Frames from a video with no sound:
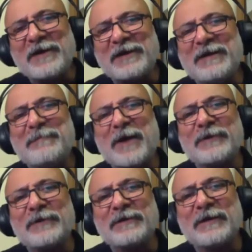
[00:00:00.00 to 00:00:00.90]
deep
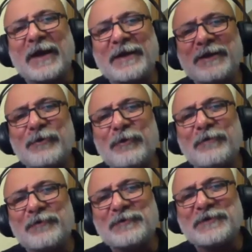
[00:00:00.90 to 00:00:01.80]
down the line,
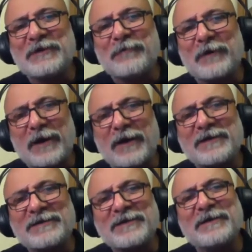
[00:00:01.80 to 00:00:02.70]
if you see for an
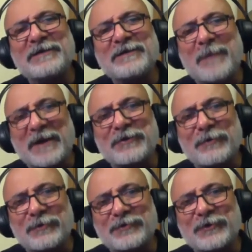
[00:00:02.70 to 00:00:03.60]
artisan, it is a
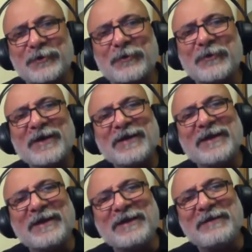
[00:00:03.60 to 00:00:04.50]
passion also,
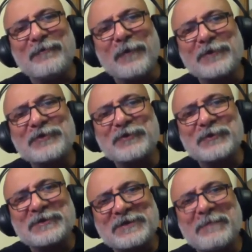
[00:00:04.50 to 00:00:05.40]
that he wants to
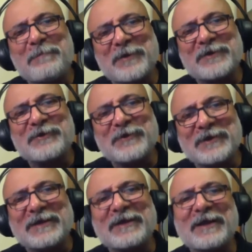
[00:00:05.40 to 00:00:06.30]
still pursue the
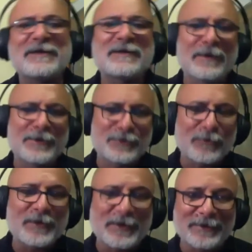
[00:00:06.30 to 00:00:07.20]
thing that he has learned
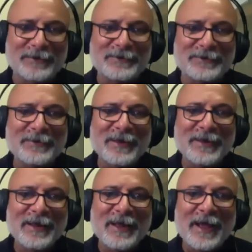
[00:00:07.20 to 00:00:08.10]
over the years.
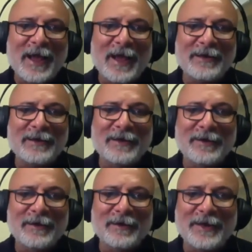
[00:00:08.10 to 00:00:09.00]
And
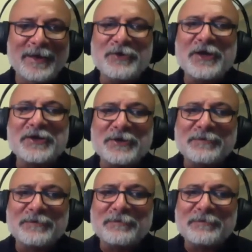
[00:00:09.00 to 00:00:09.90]
education,